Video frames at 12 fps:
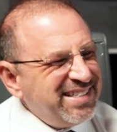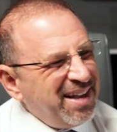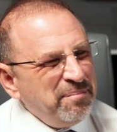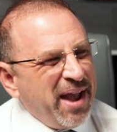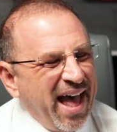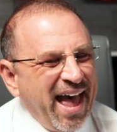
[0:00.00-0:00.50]

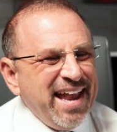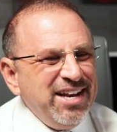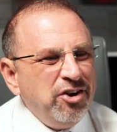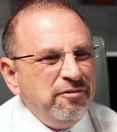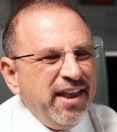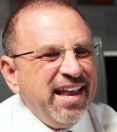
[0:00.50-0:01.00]
some kind
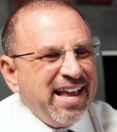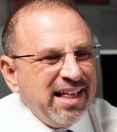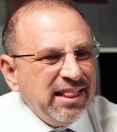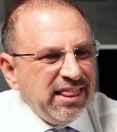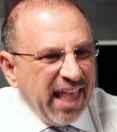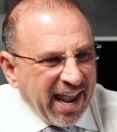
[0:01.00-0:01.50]
of a
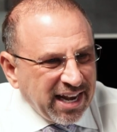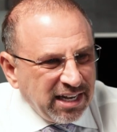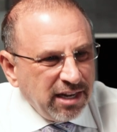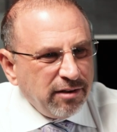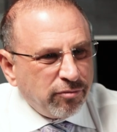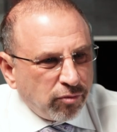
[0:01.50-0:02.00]

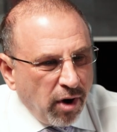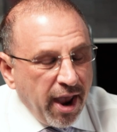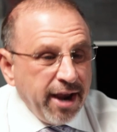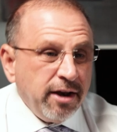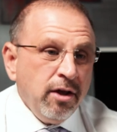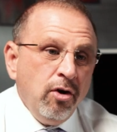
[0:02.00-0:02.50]
collective
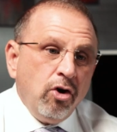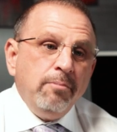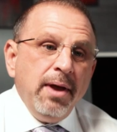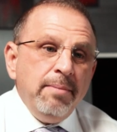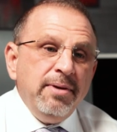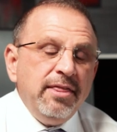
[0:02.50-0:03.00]
right, or
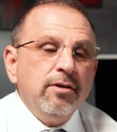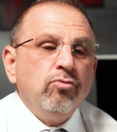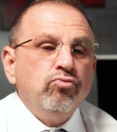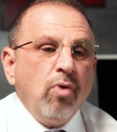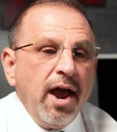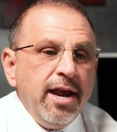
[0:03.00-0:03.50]
maybe the
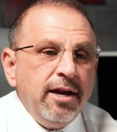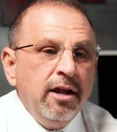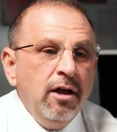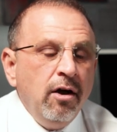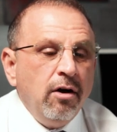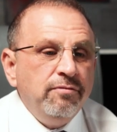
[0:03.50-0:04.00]
right
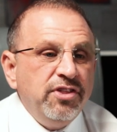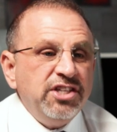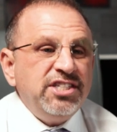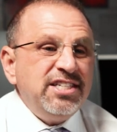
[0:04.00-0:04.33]
of the